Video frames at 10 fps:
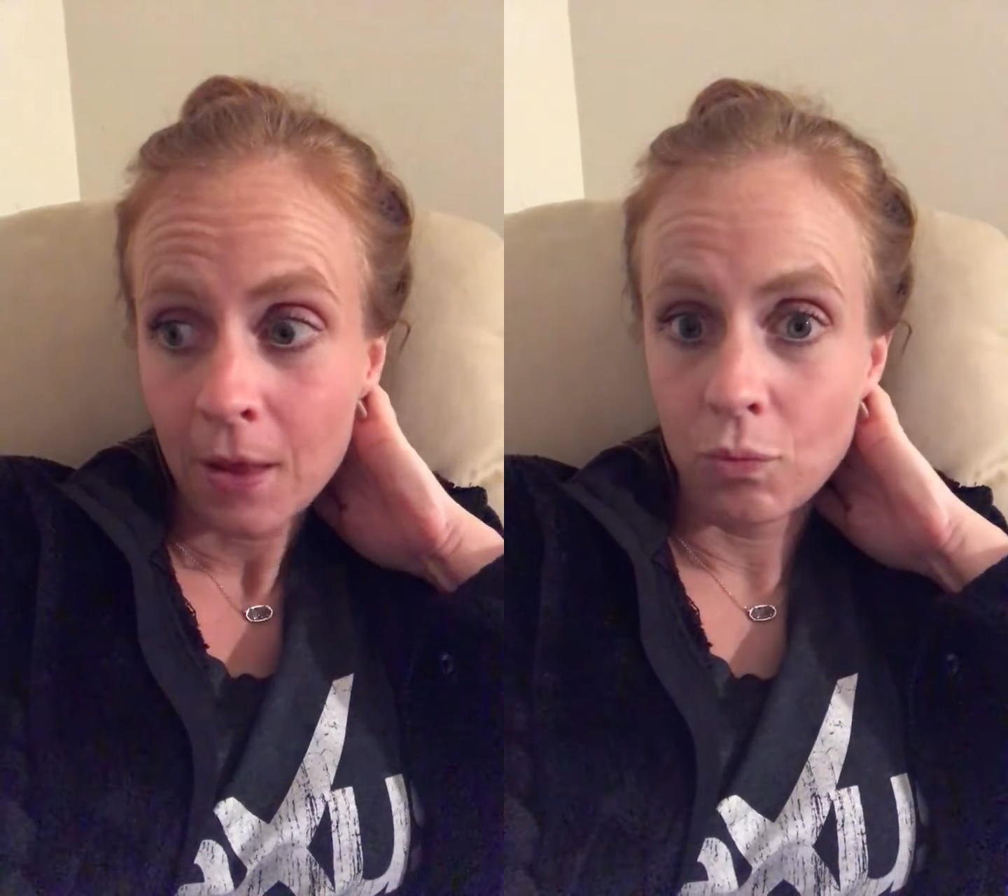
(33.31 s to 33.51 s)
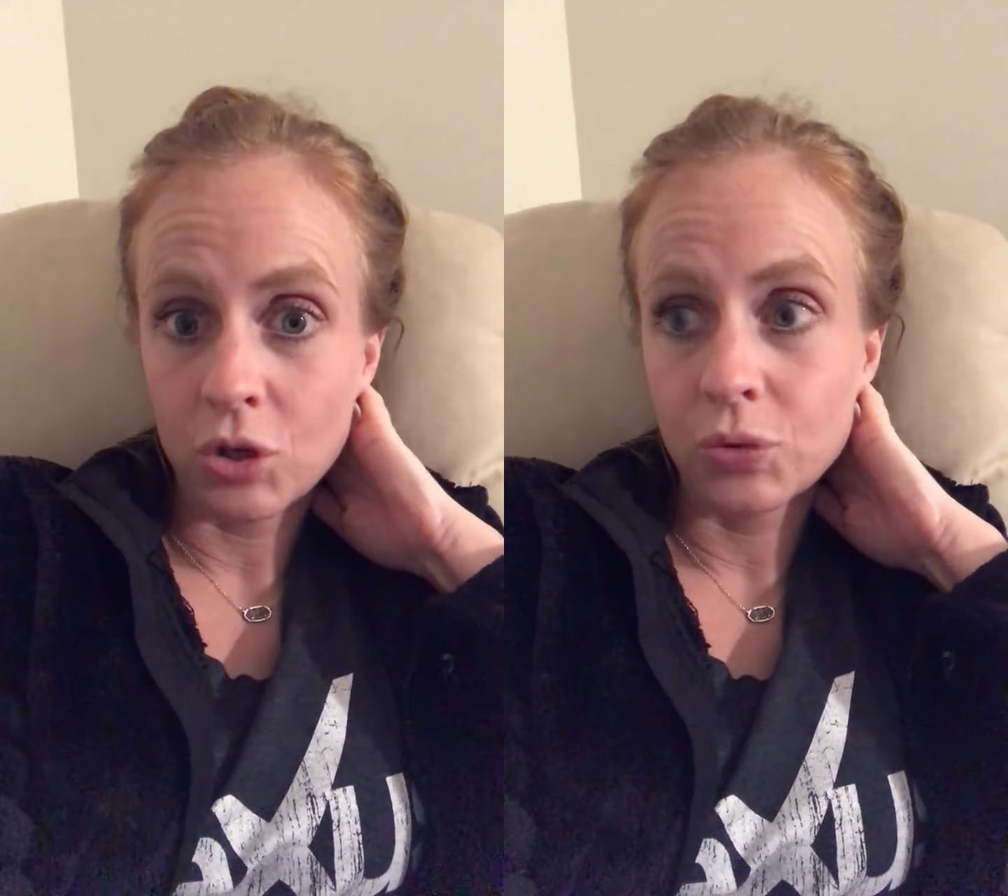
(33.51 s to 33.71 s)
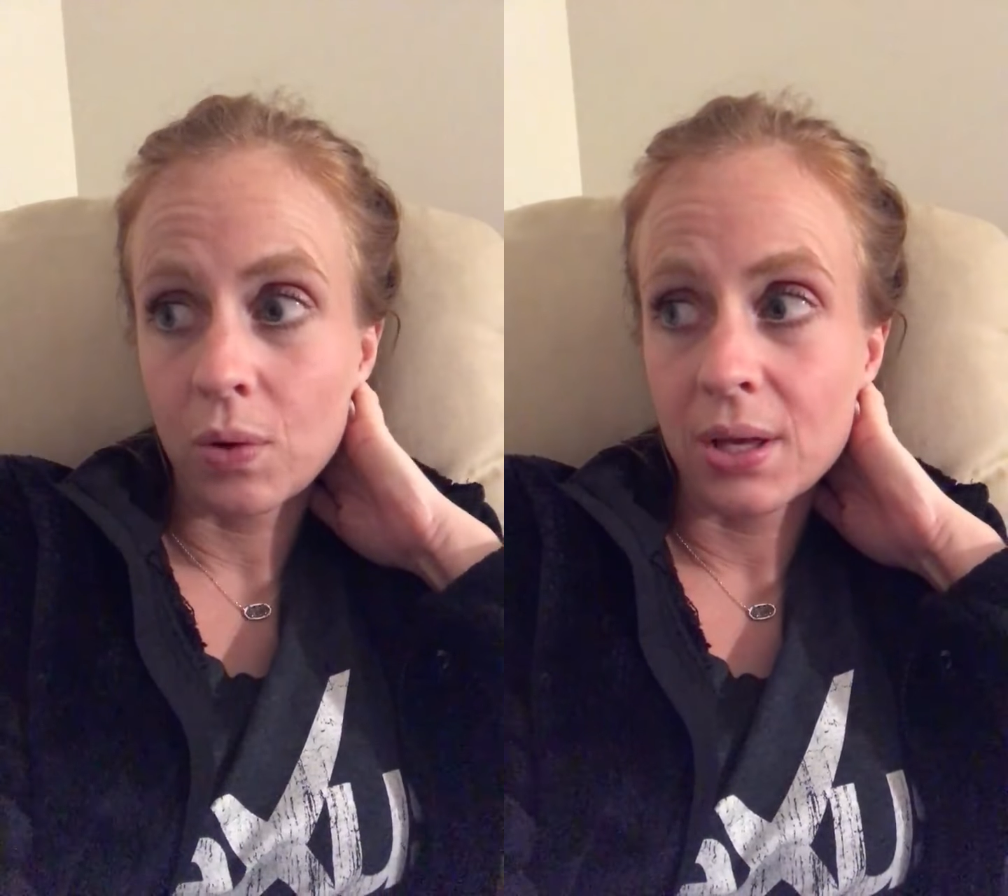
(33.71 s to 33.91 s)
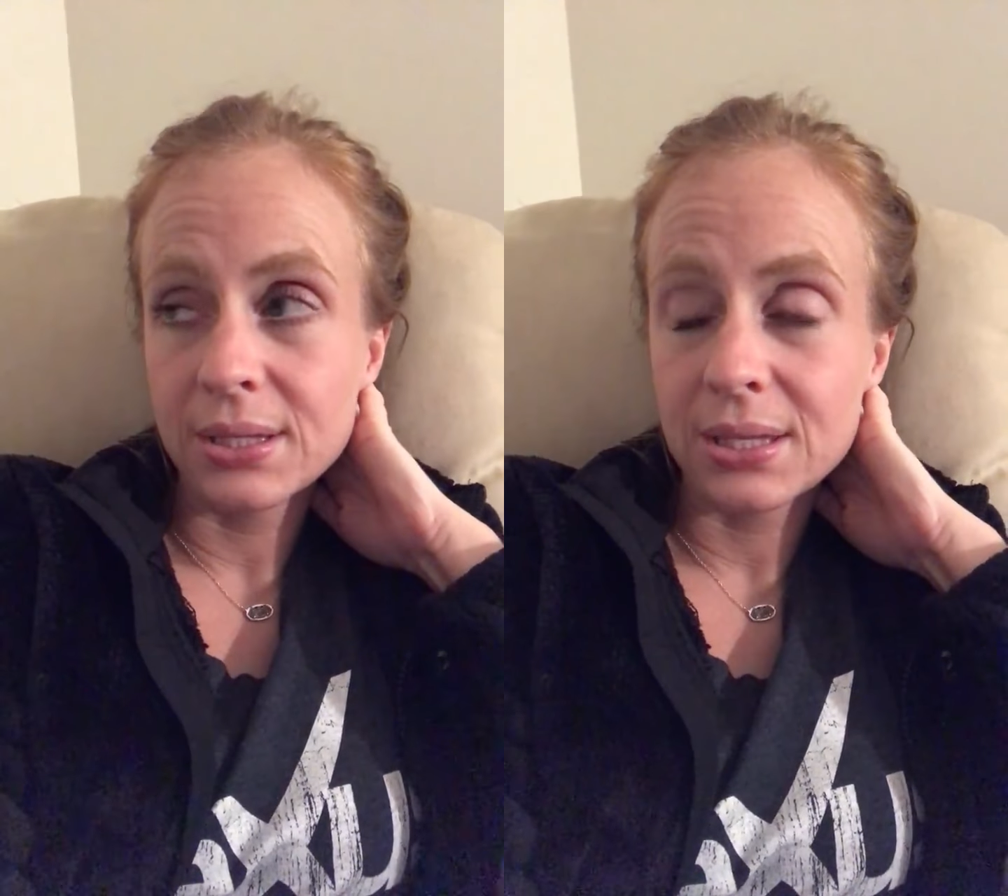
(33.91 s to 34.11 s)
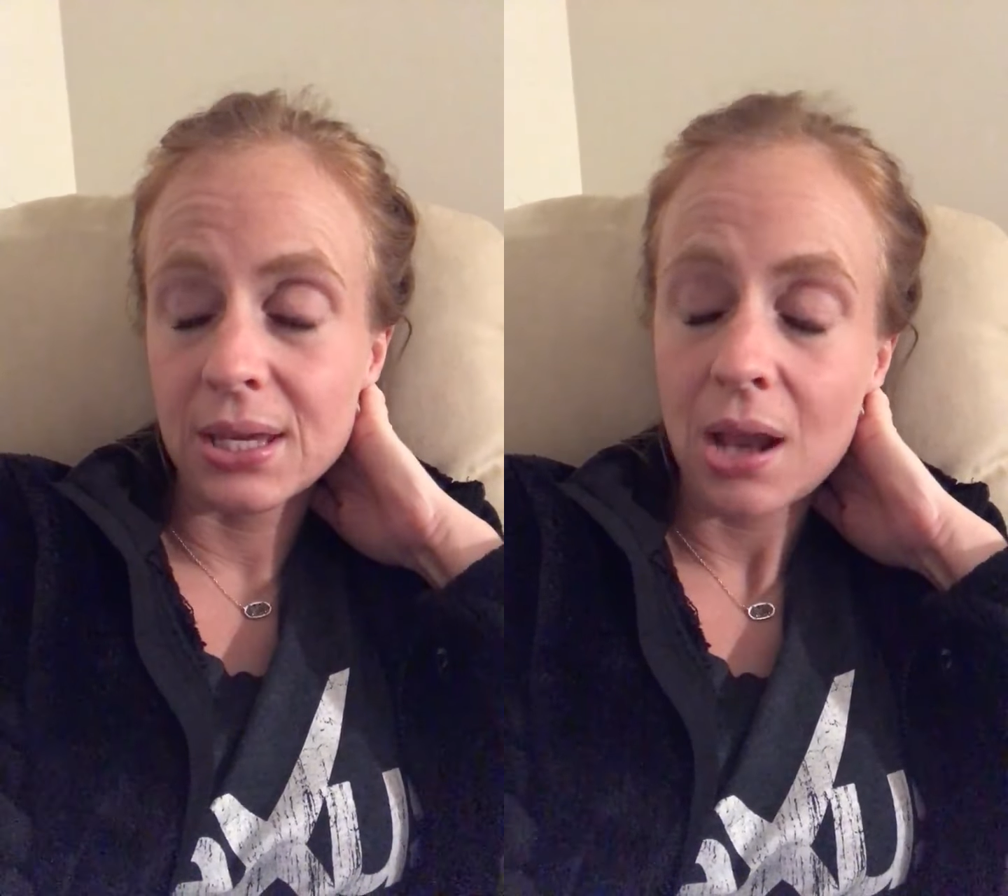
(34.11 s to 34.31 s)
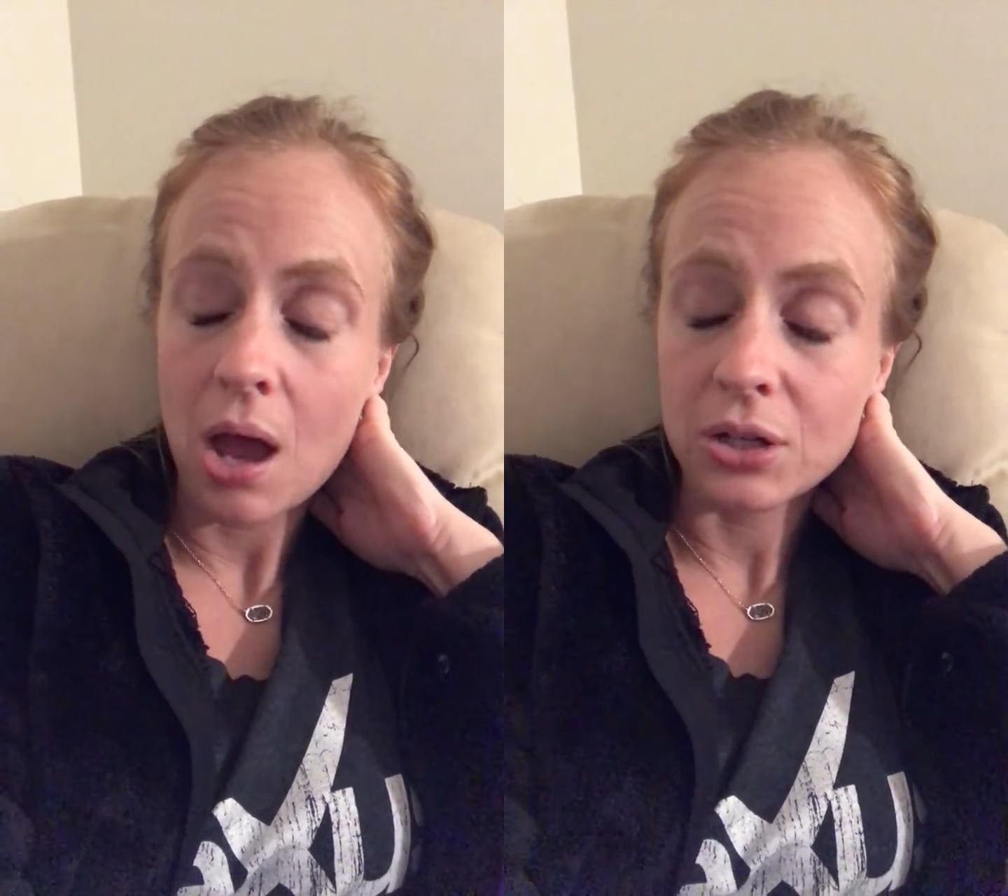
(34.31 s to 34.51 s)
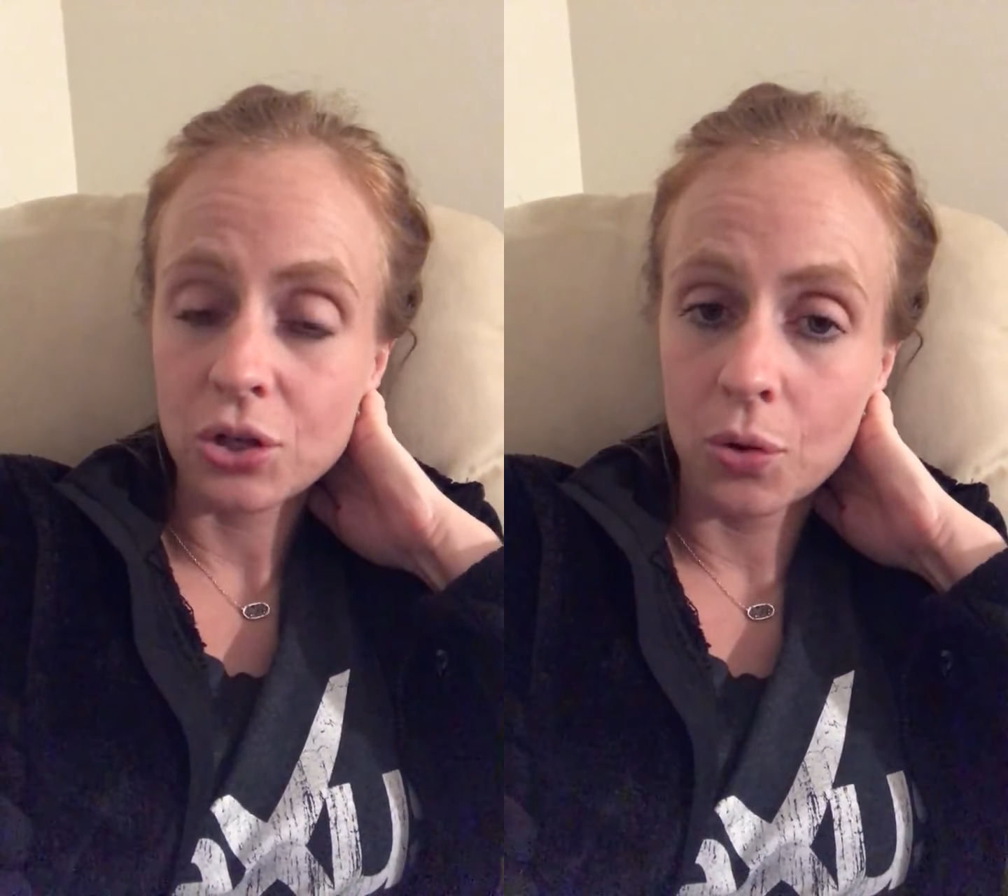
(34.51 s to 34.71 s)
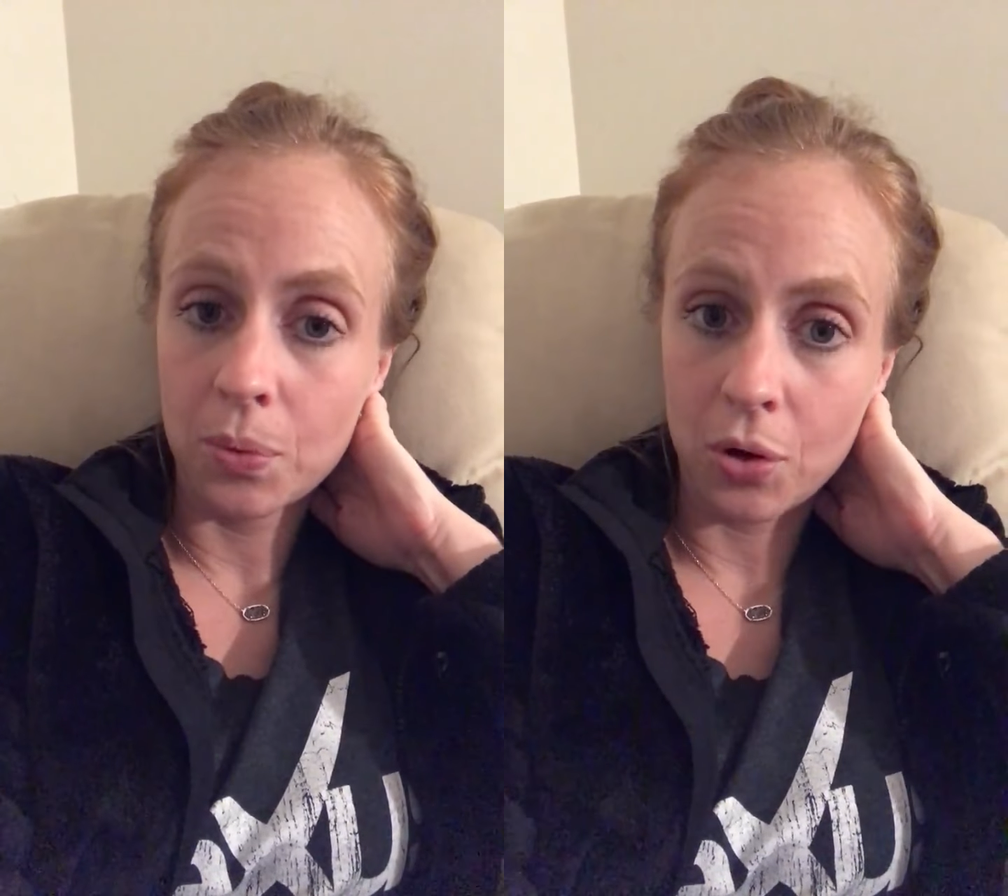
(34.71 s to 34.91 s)
which was in
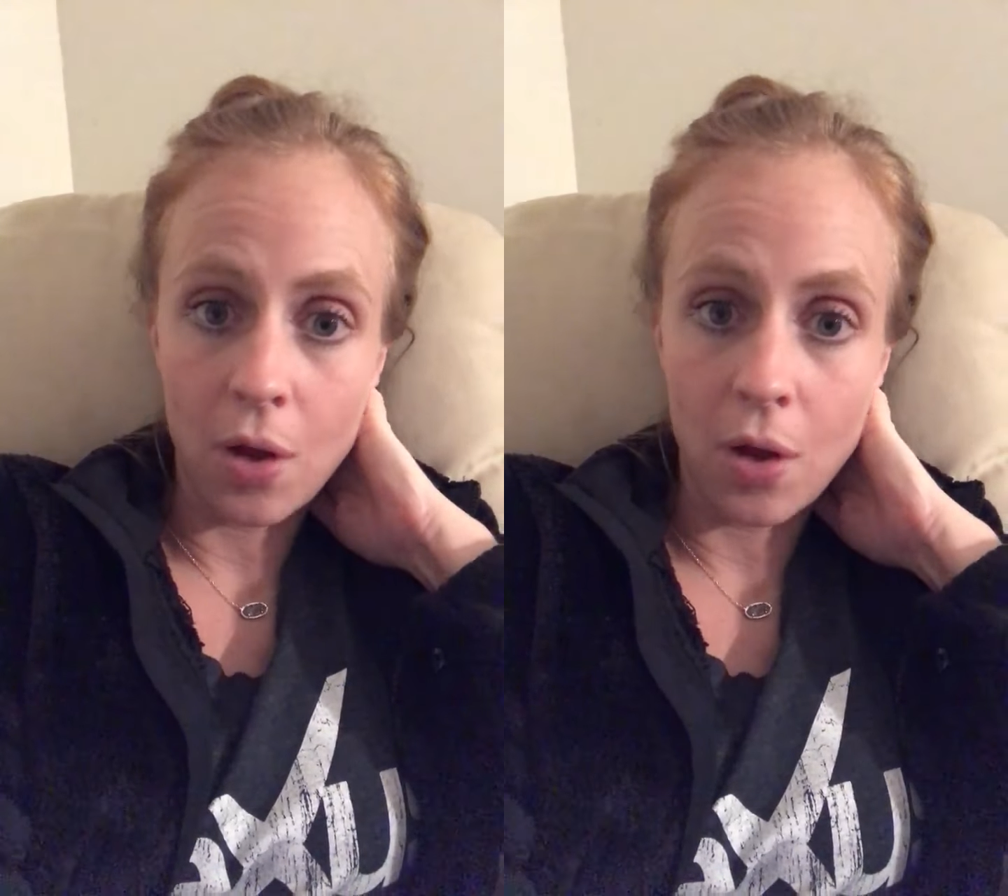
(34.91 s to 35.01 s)
October